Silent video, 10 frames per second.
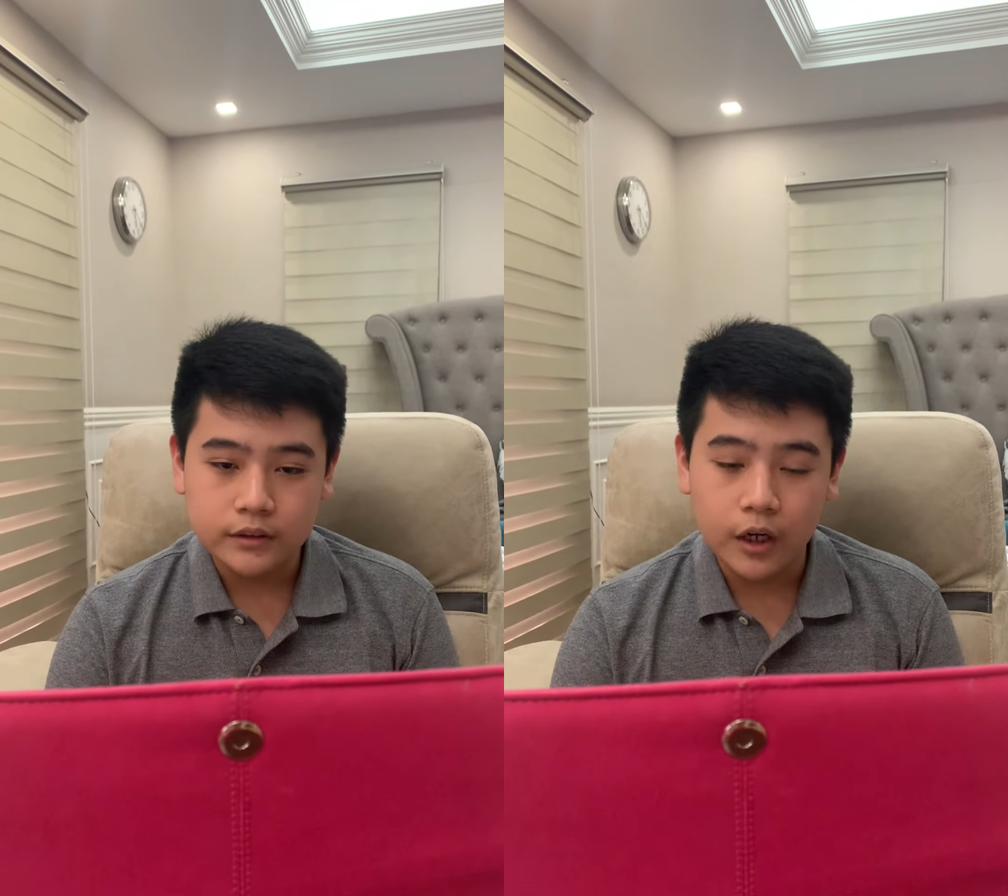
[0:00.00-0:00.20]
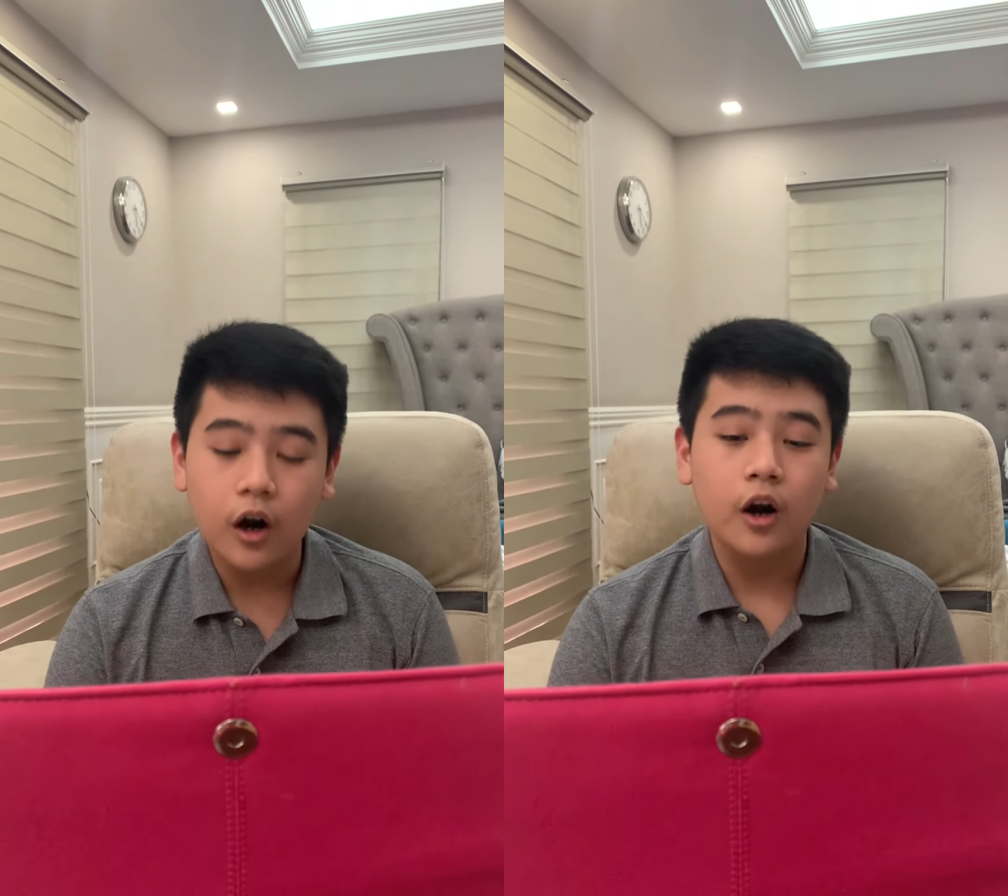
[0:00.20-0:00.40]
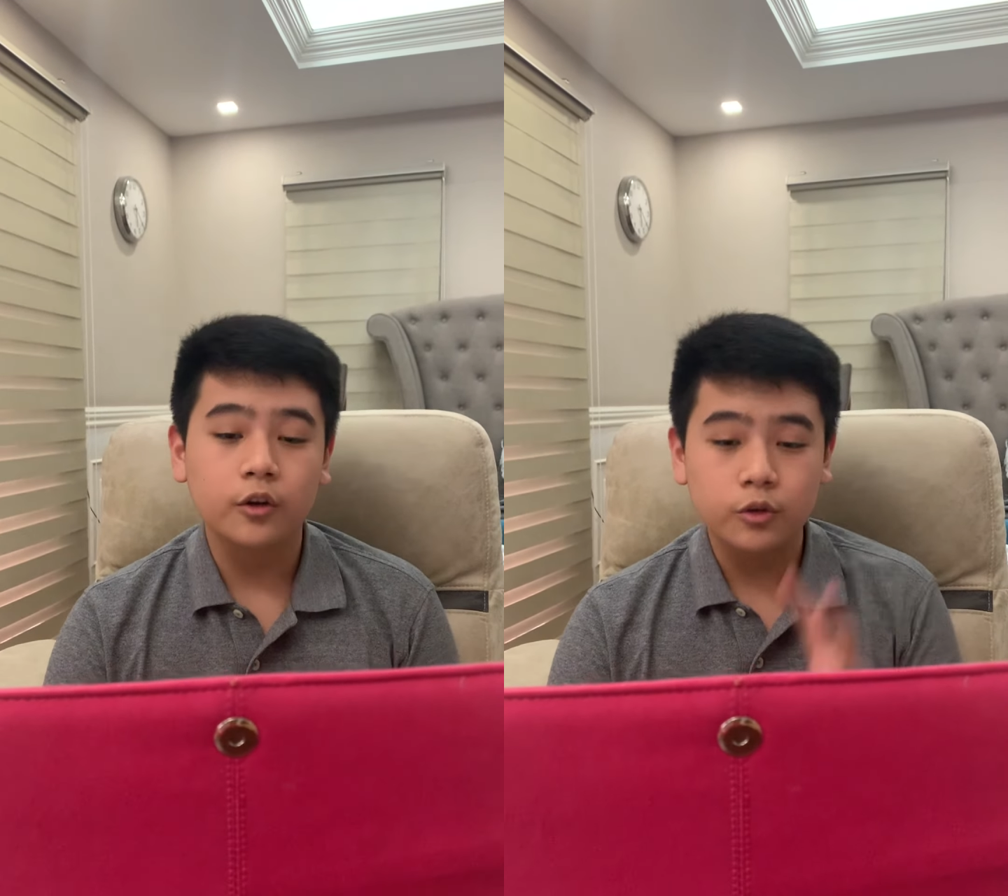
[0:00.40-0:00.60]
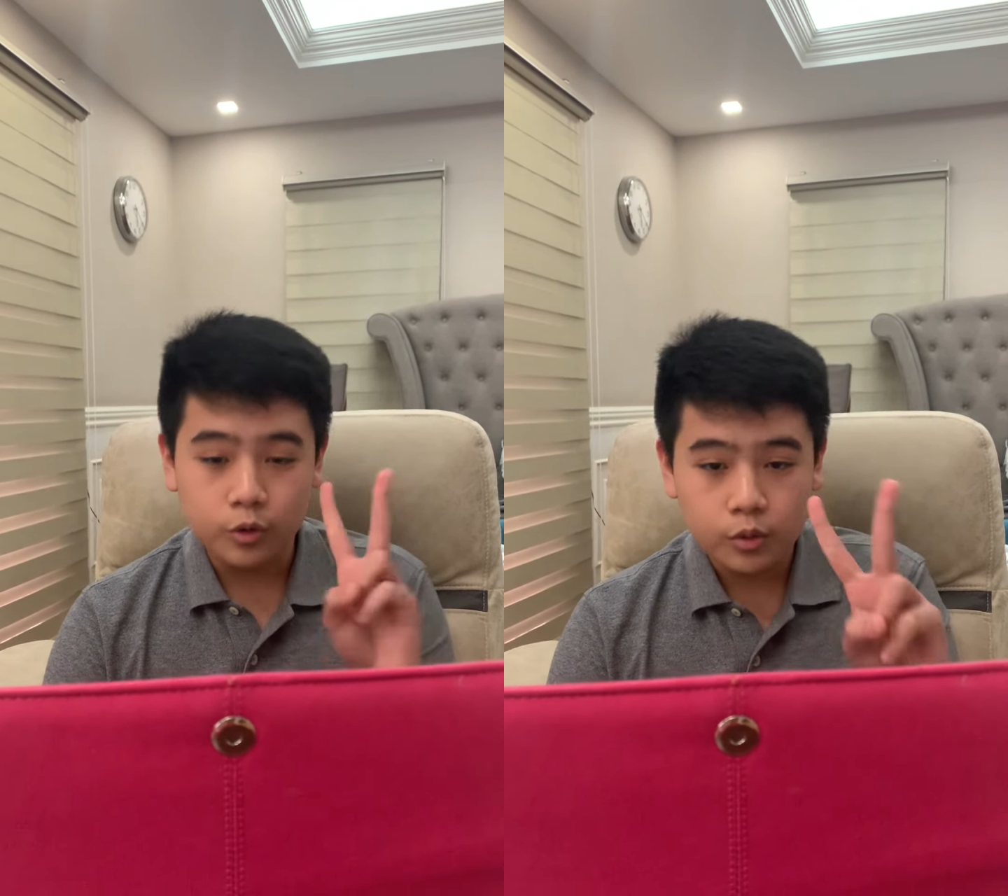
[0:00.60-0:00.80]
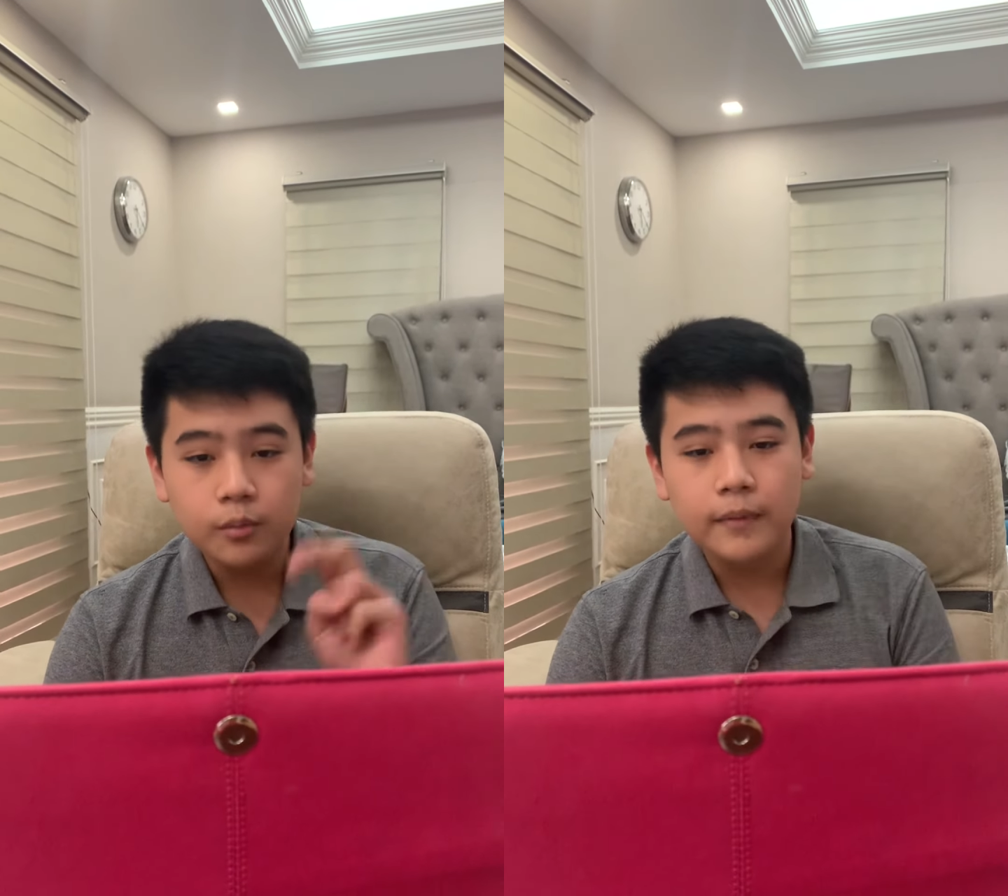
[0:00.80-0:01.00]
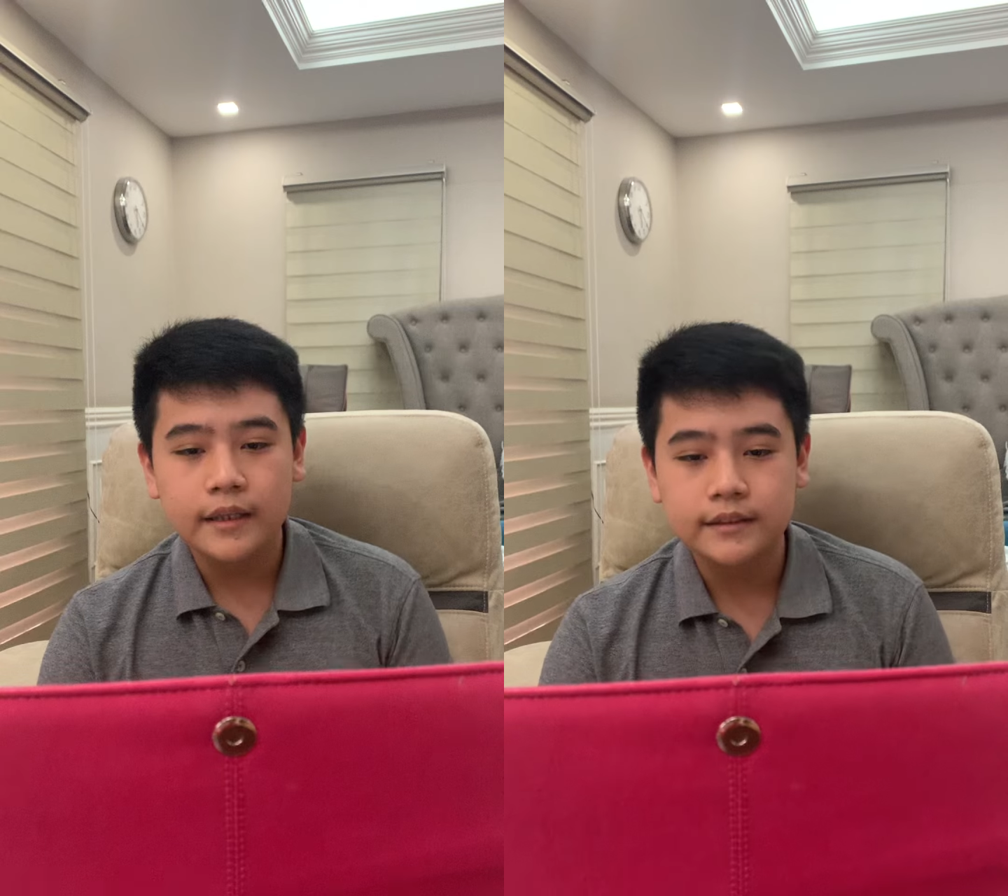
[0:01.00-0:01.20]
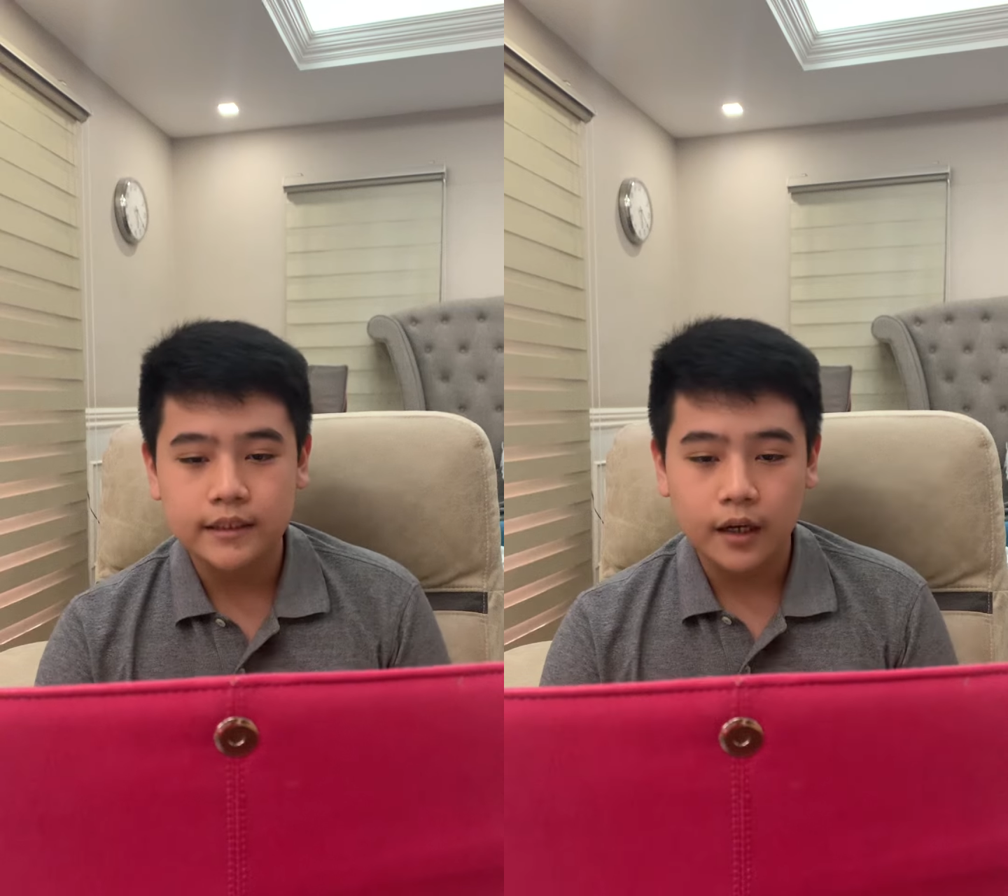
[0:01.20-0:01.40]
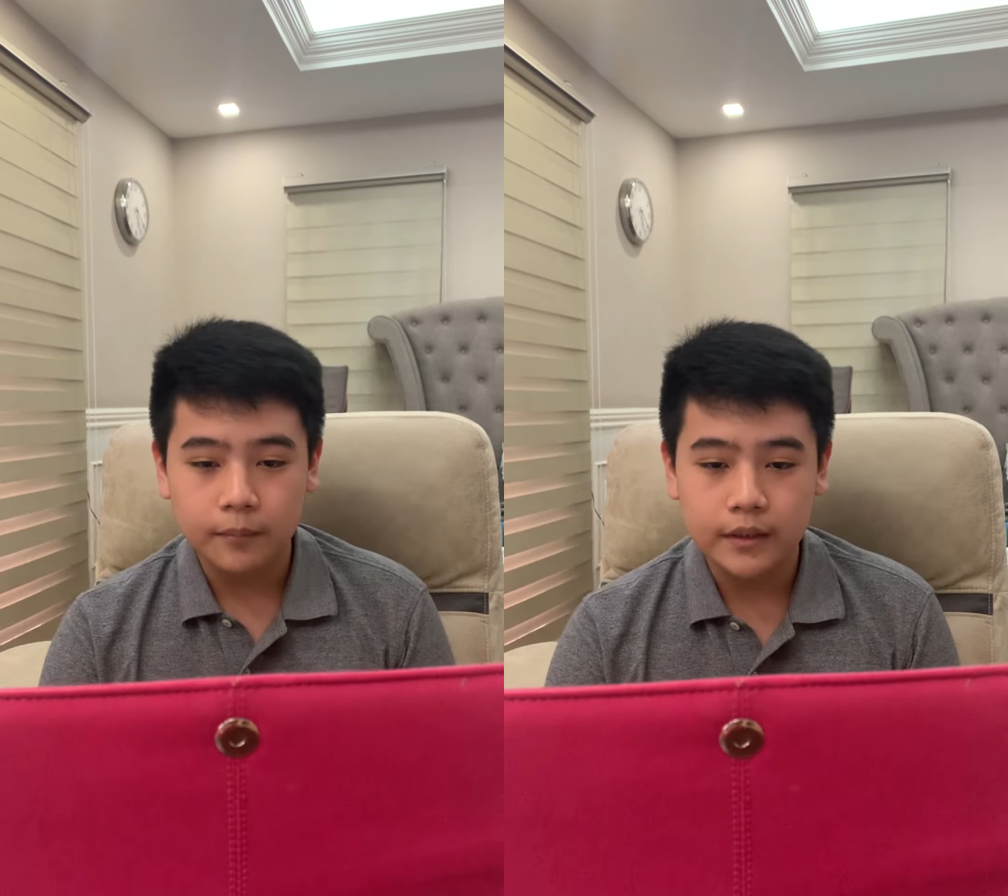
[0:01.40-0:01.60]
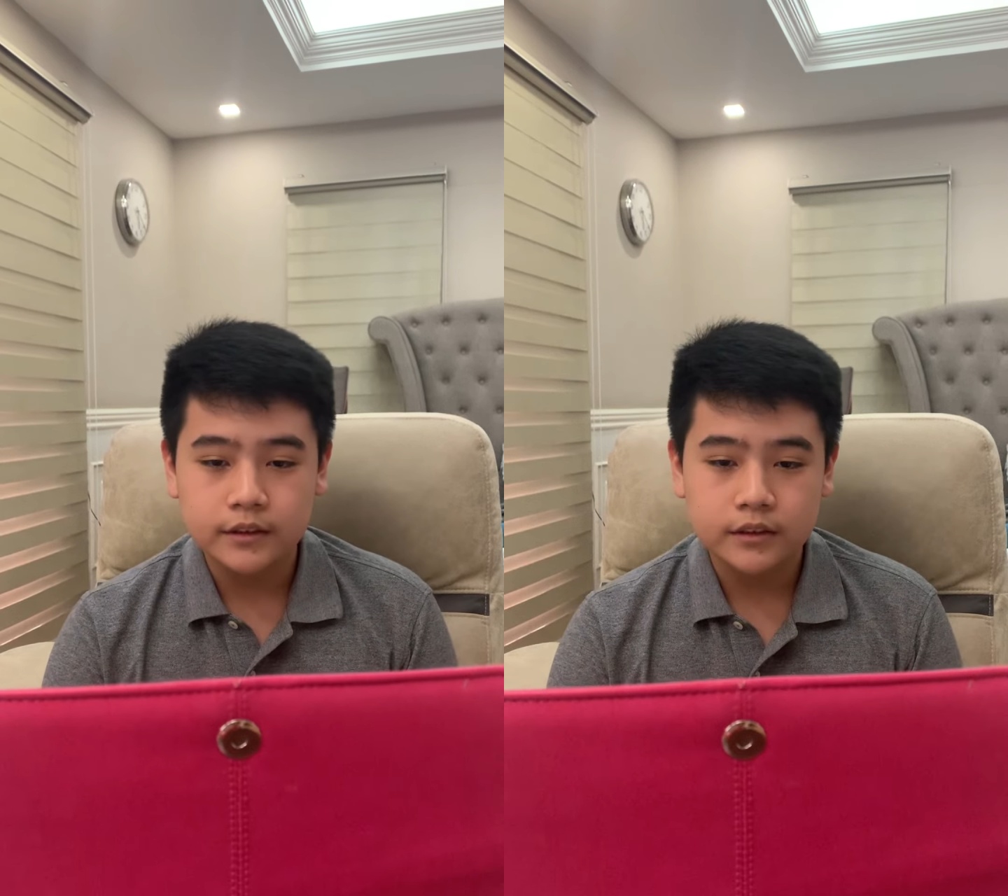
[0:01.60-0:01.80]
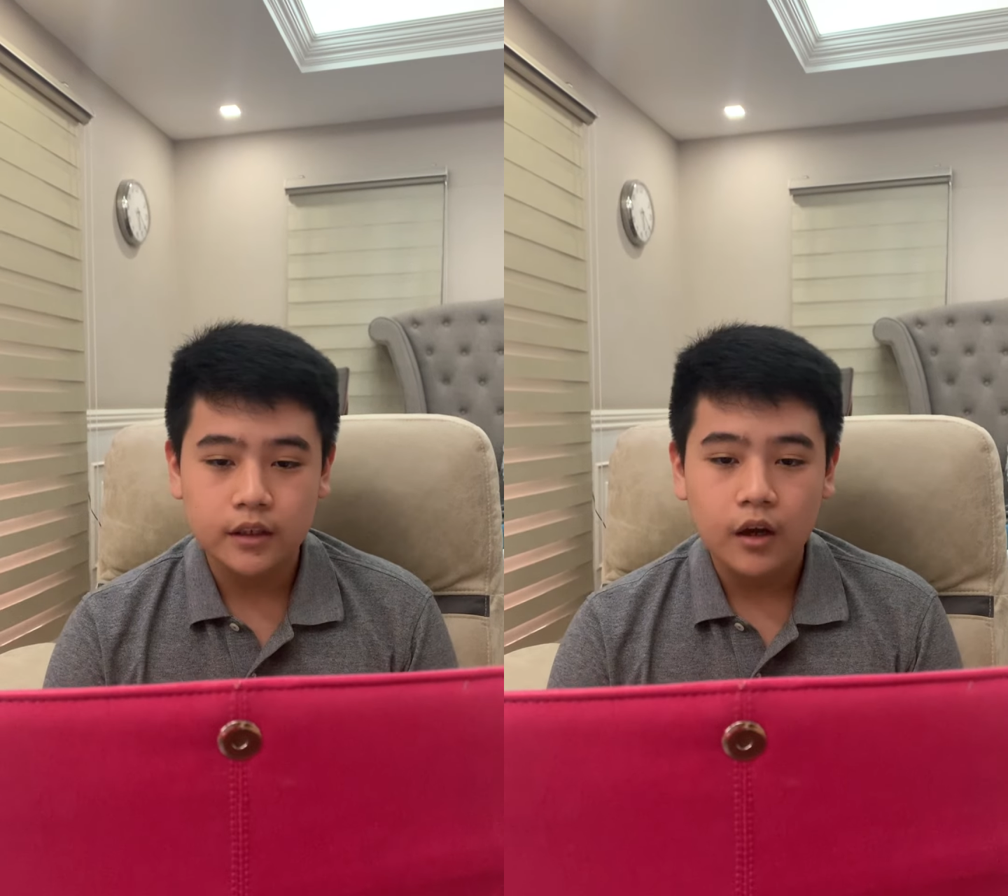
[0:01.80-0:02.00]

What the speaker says: there are two main segments,